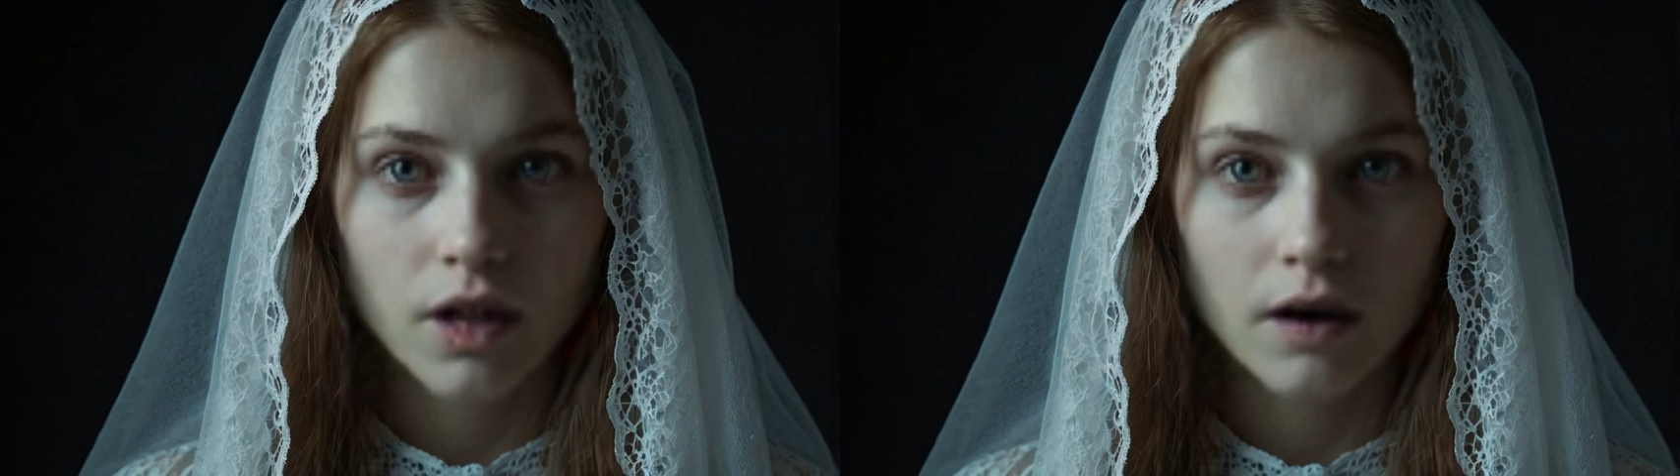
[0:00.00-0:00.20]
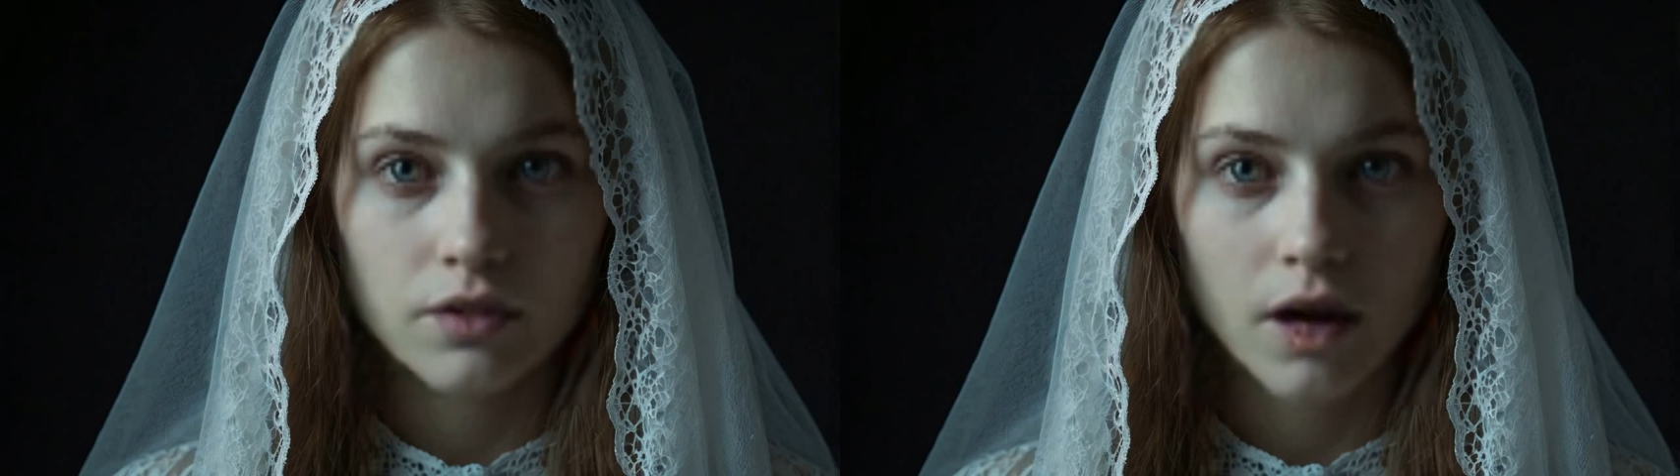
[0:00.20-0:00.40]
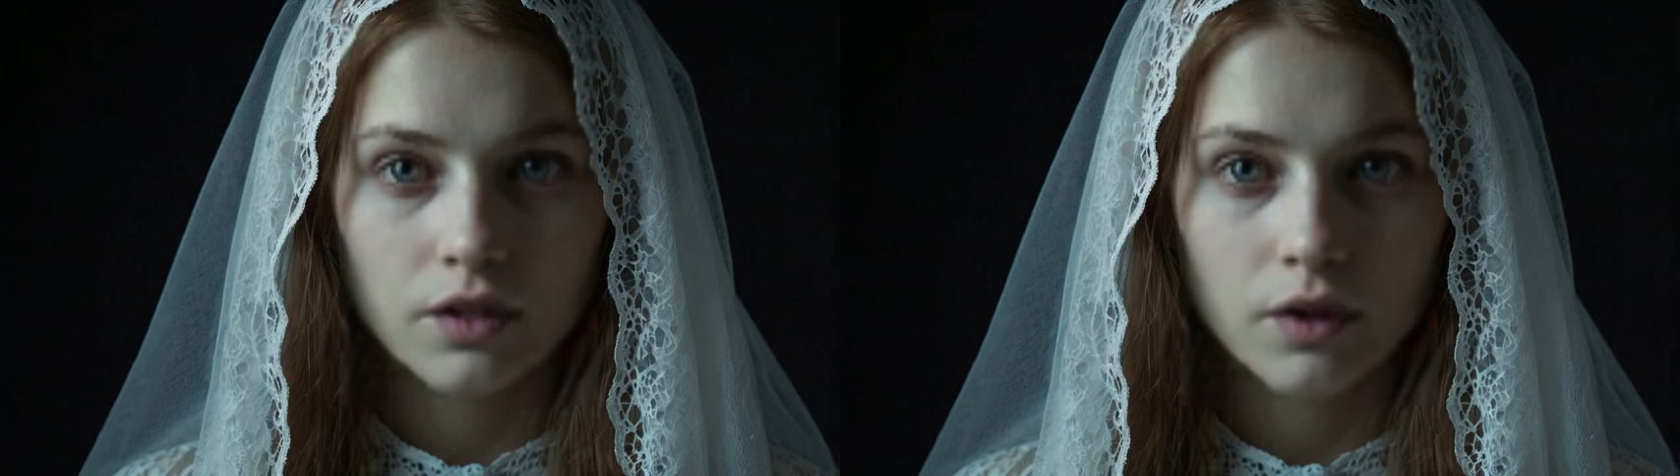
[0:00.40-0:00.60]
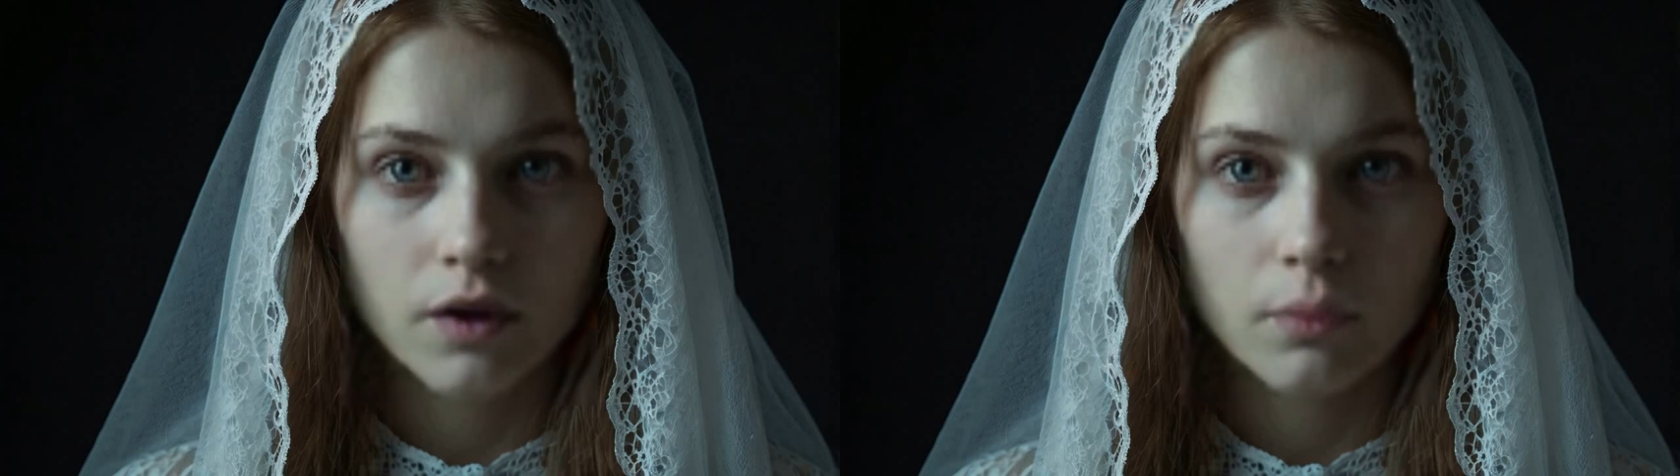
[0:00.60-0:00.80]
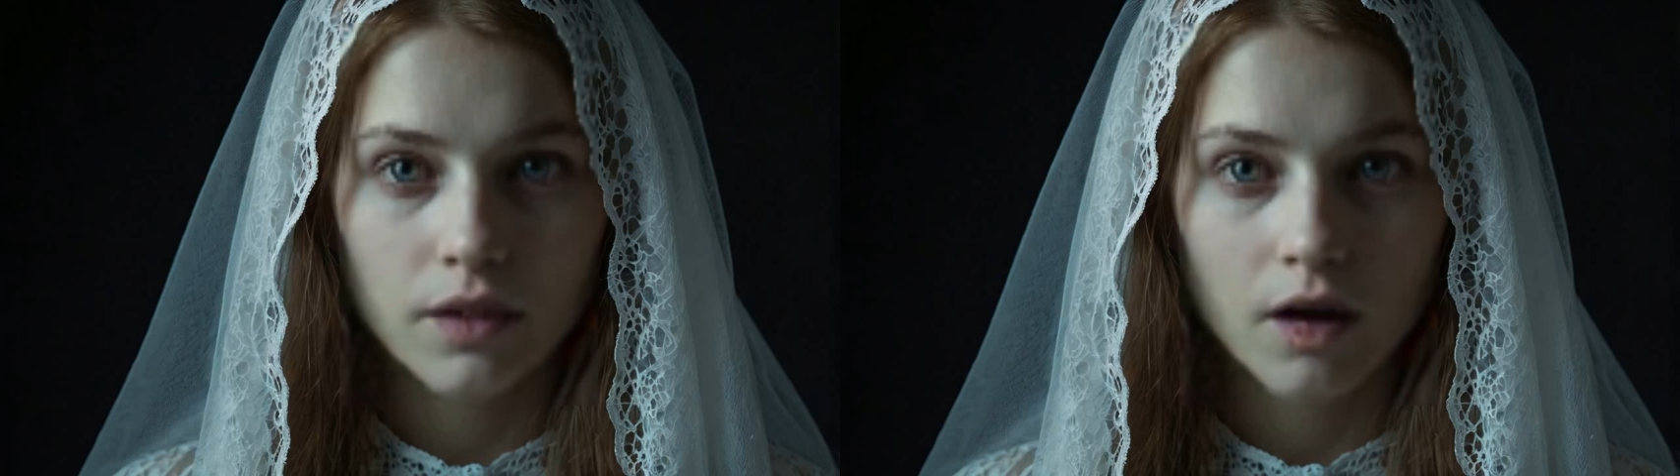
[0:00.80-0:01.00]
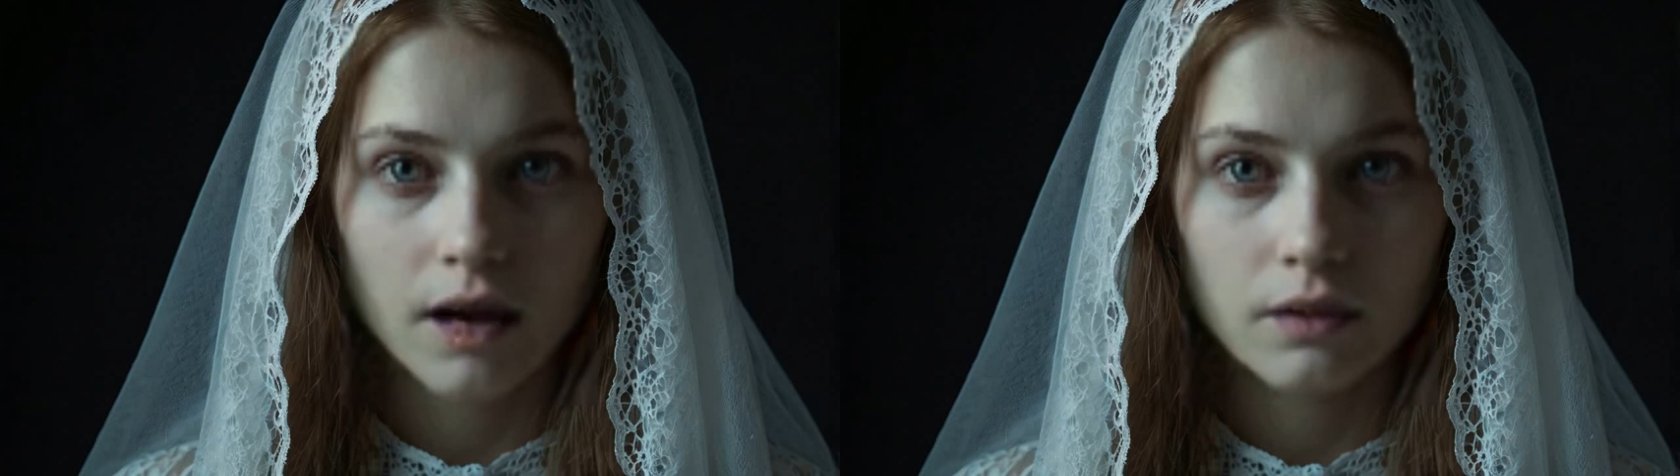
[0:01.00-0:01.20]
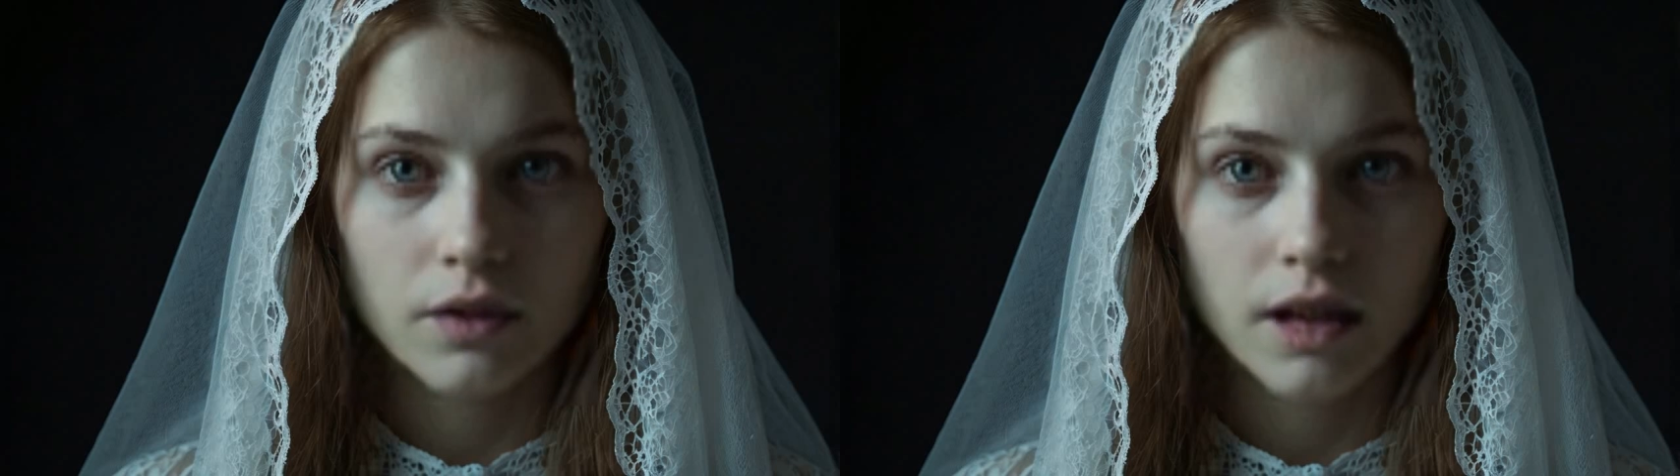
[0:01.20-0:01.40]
locked onto her with a hunger